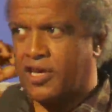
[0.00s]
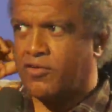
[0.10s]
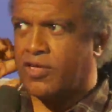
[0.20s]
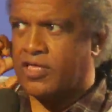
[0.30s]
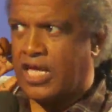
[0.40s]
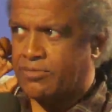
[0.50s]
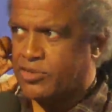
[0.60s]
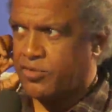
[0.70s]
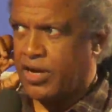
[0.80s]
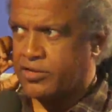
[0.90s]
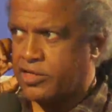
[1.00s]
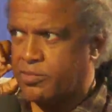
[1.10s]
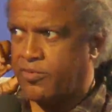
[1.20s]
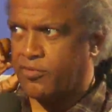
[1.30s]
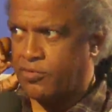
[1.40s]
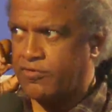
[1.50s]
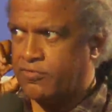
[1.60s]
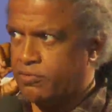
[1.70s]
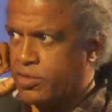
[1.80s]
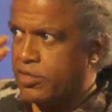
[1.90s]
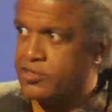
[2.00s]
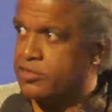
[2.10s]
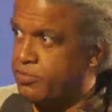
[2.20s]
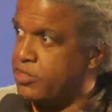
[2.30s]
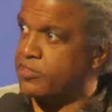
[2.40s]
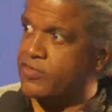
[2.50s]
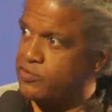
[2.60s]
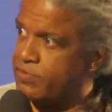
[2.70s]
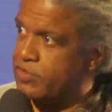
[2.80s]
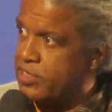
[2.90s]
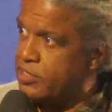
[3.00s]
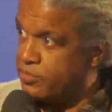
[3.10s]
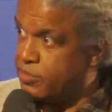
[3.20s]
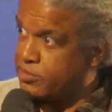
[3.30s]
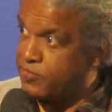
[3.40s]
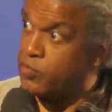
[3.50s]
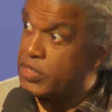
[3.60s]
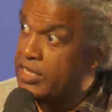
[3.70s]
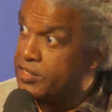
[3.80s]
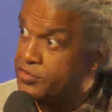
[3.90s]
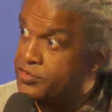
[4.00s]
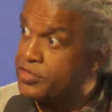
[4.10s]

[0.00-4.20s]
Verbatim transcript: scary in the abstract just before you even because, yes. because of his reputation, because of who he is?